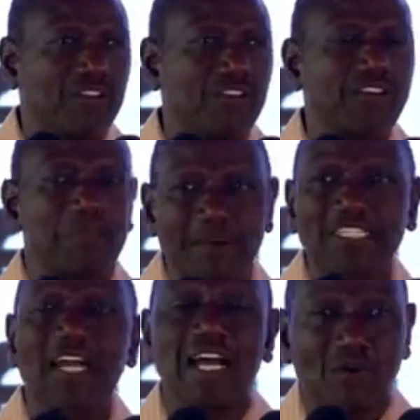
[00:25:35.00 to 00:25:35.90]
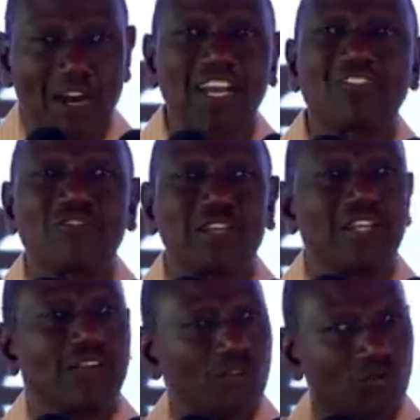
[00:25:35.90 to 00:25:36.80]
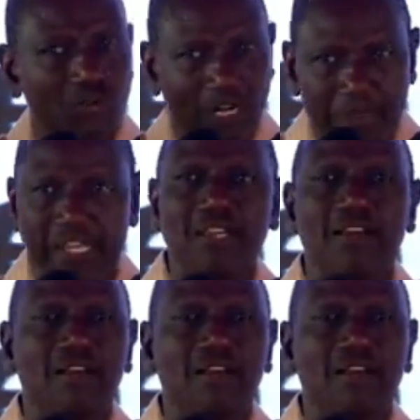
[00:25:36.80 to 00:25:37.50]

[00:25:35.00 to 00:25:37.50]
the better our country will be.